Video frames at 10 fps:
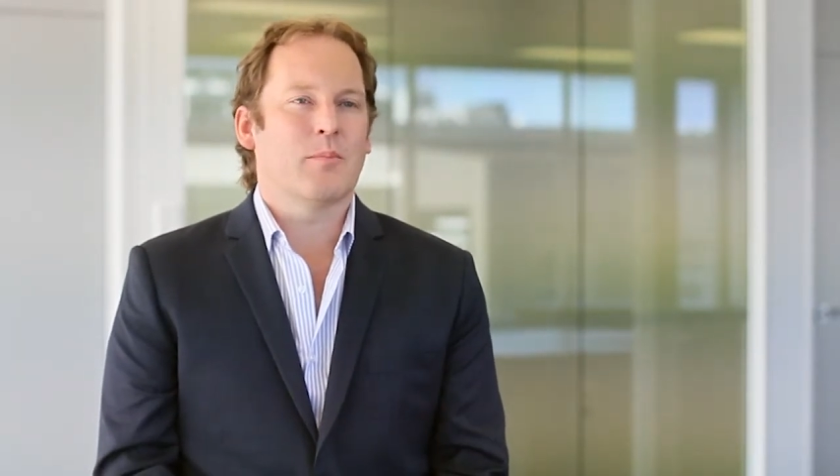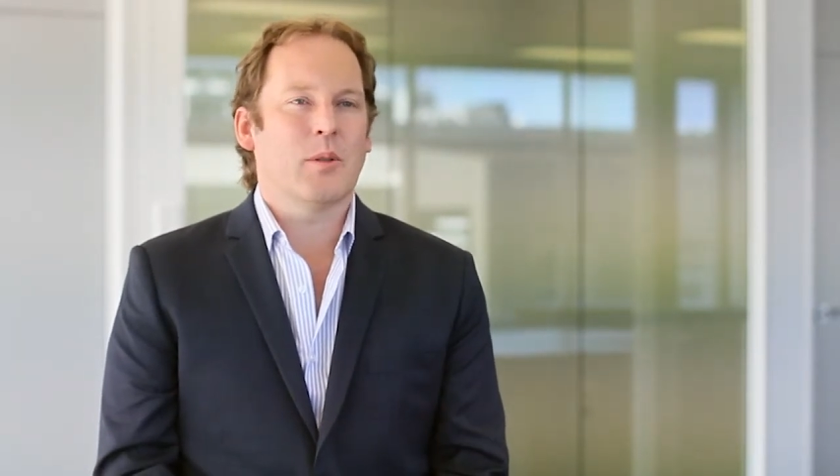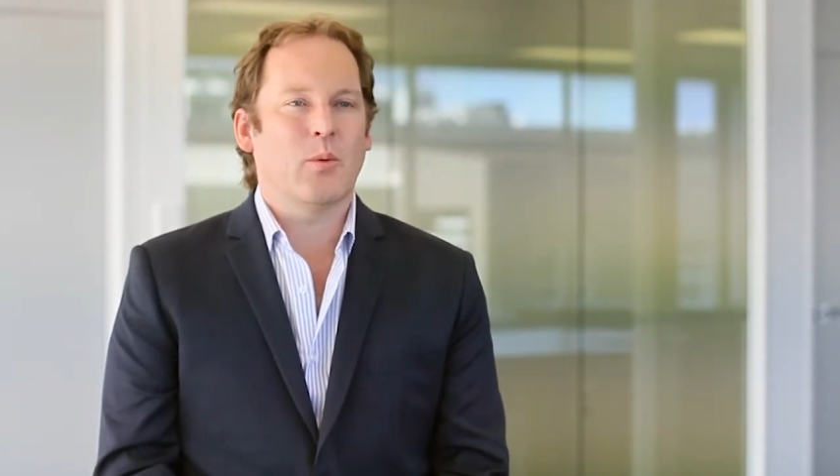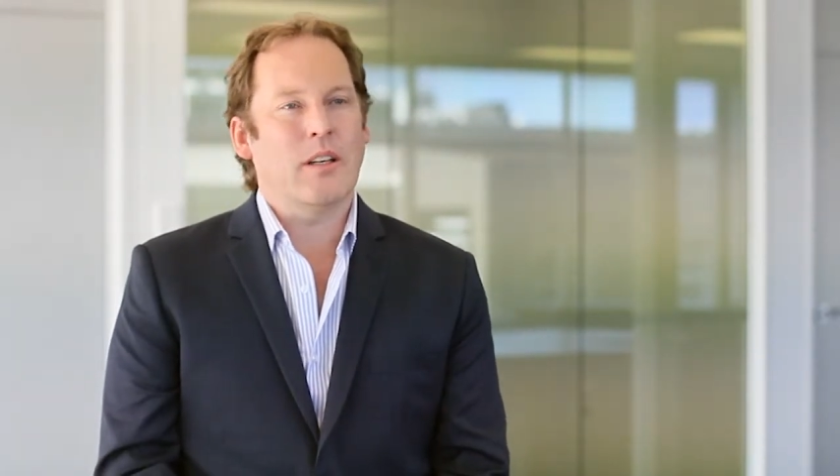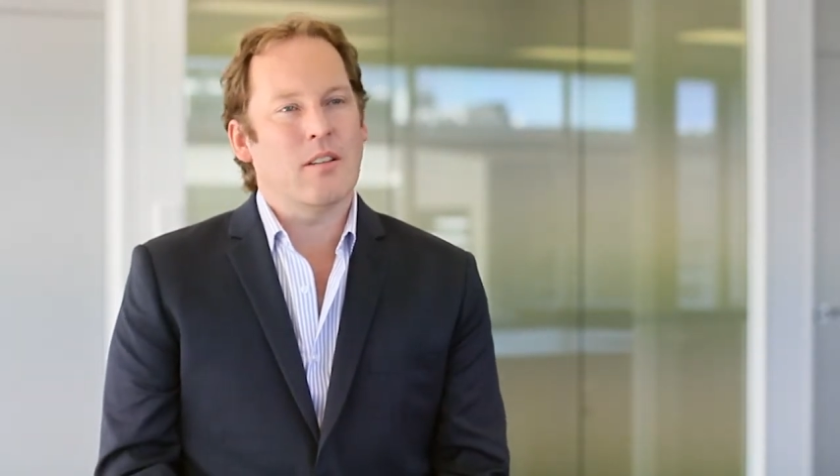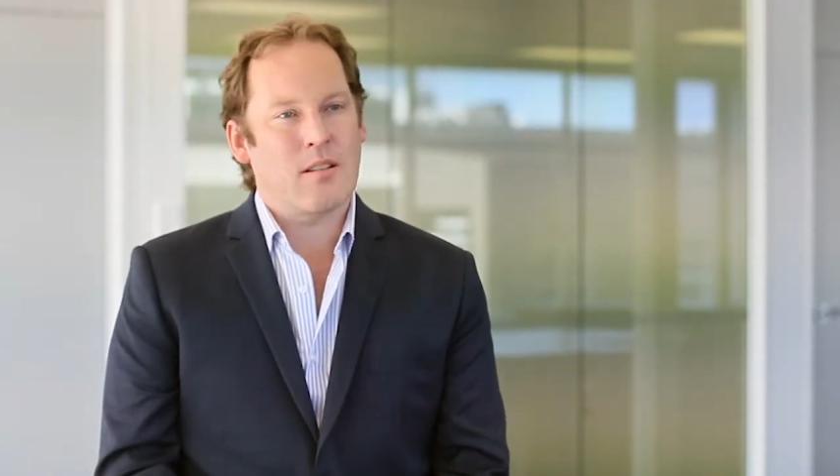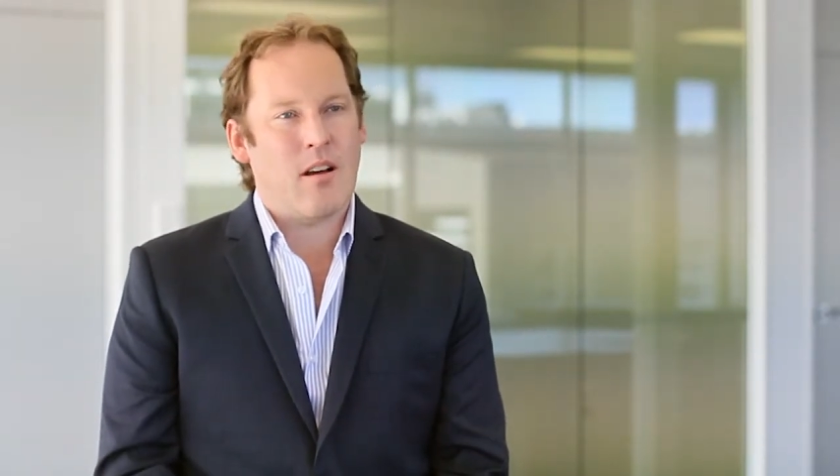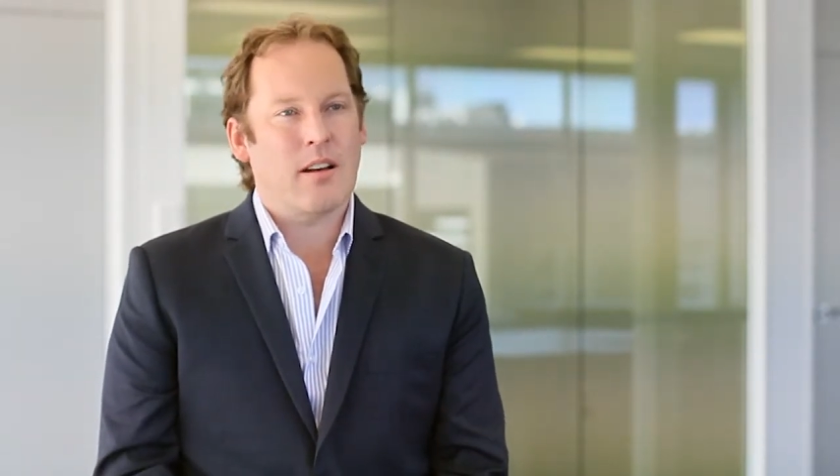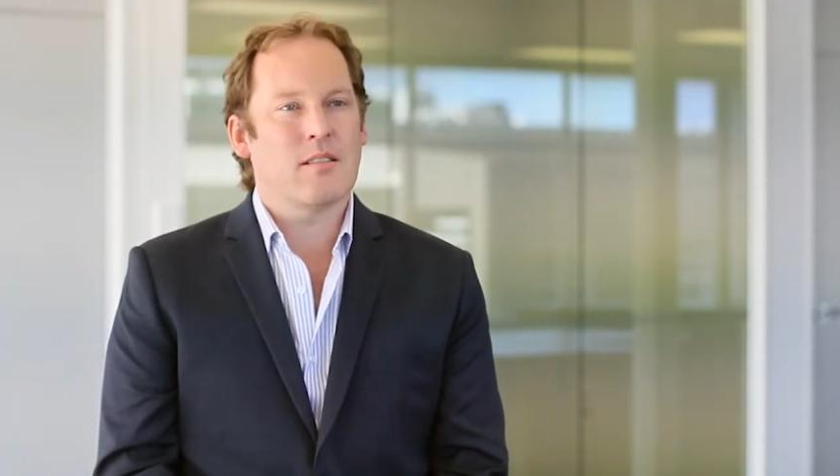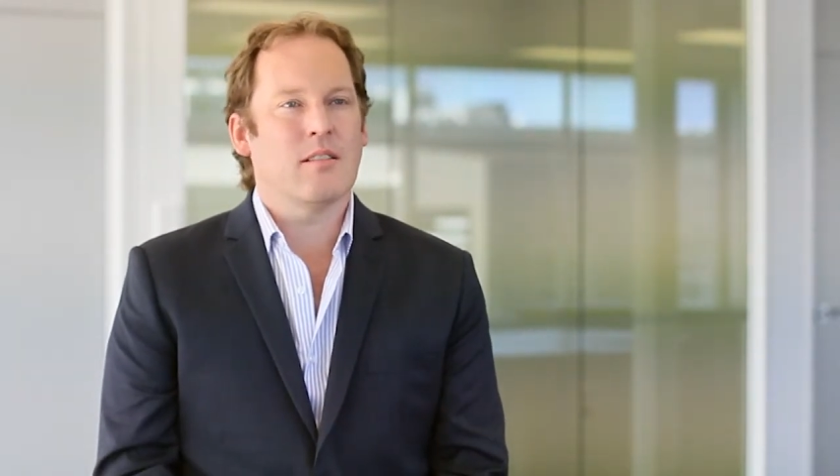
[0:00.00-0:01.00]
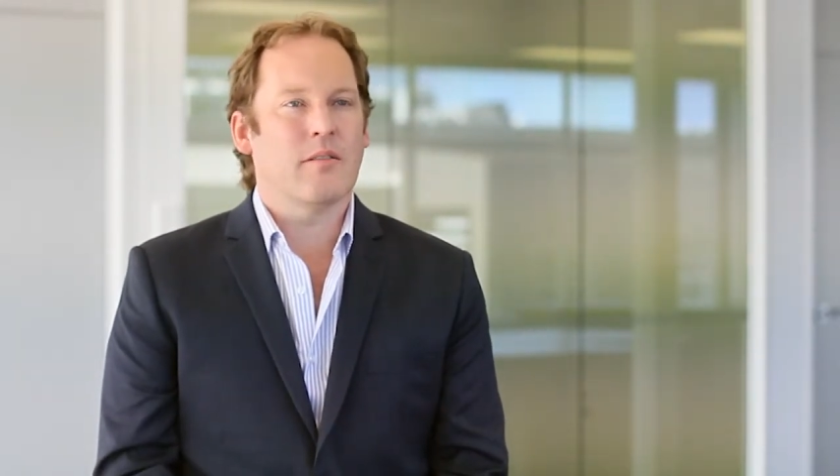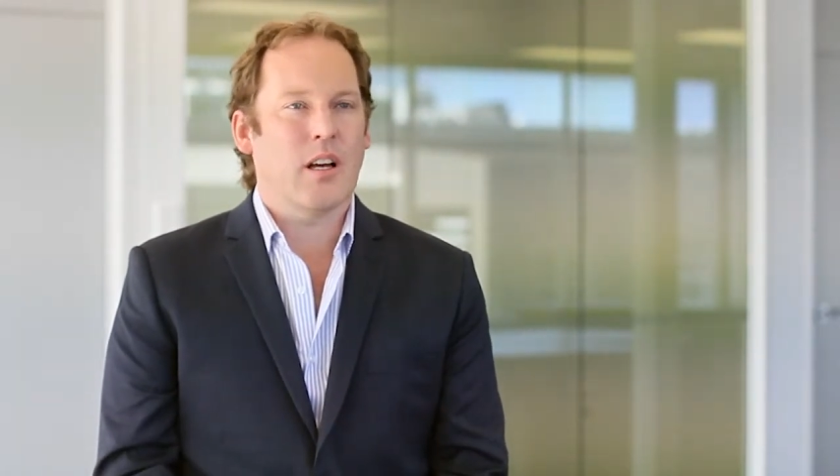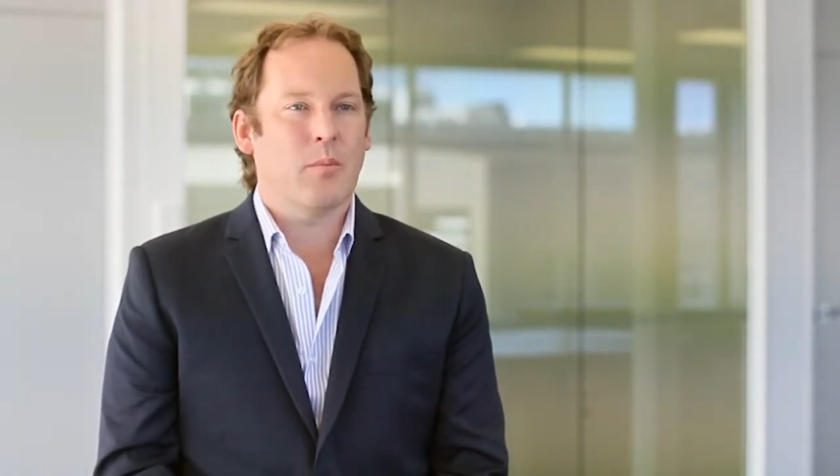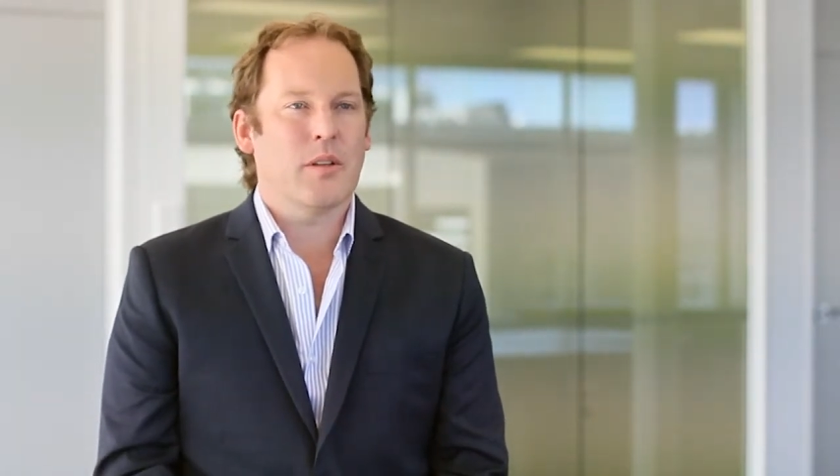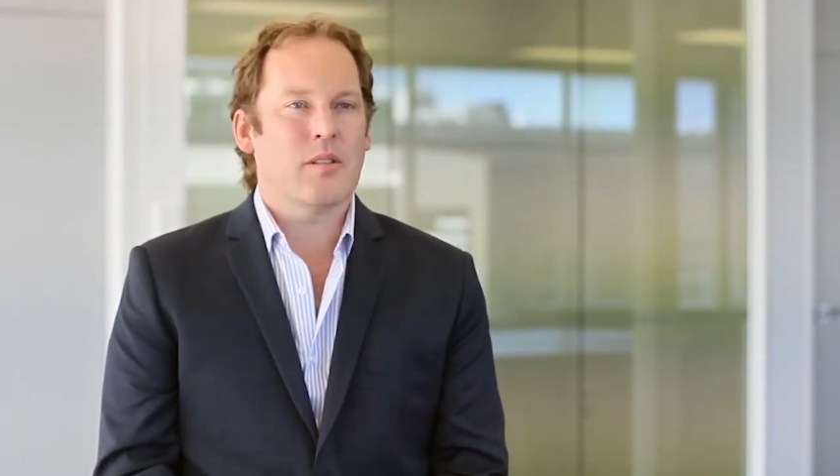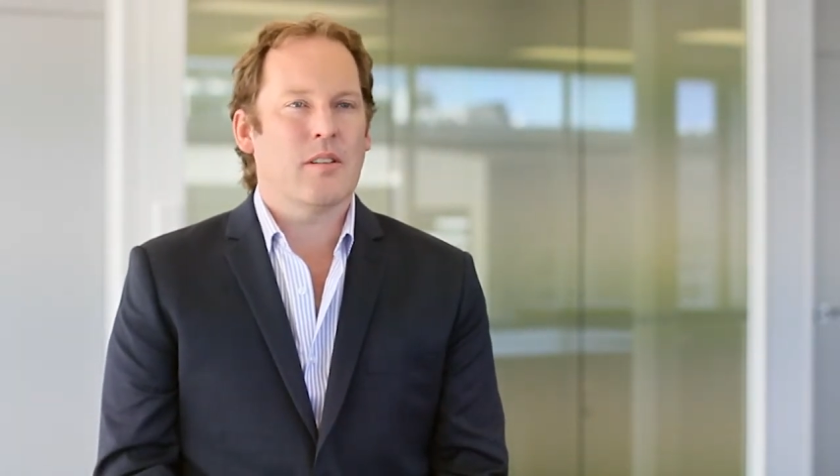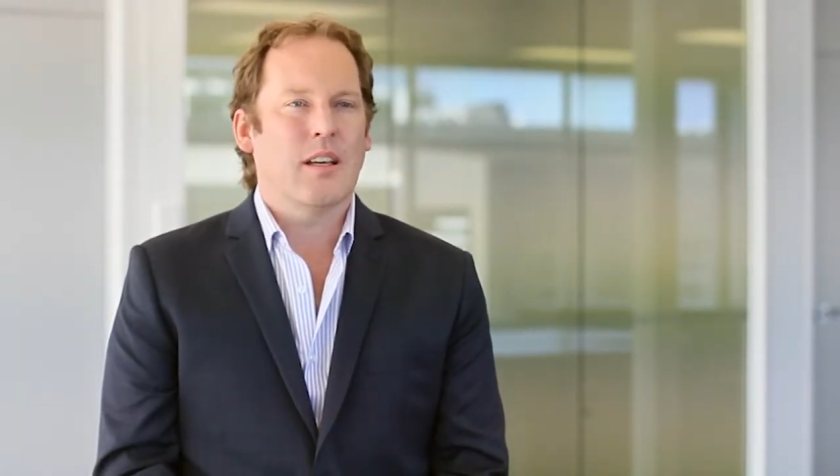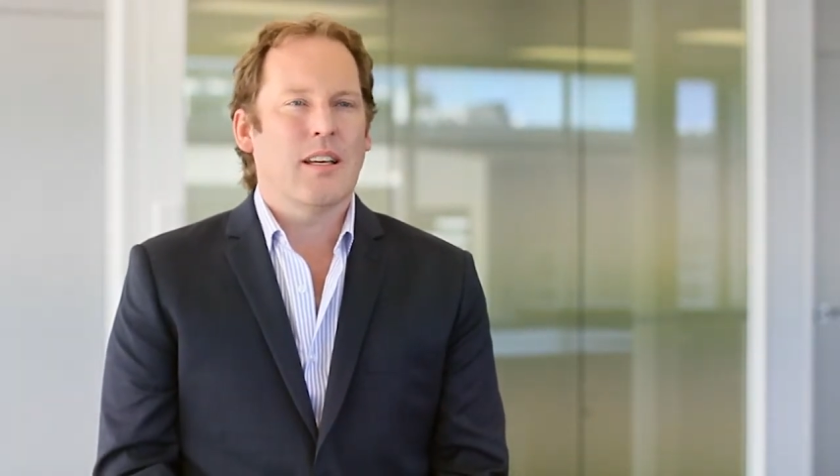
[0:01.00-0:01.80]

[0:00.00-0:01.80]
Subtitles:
between designers and developers,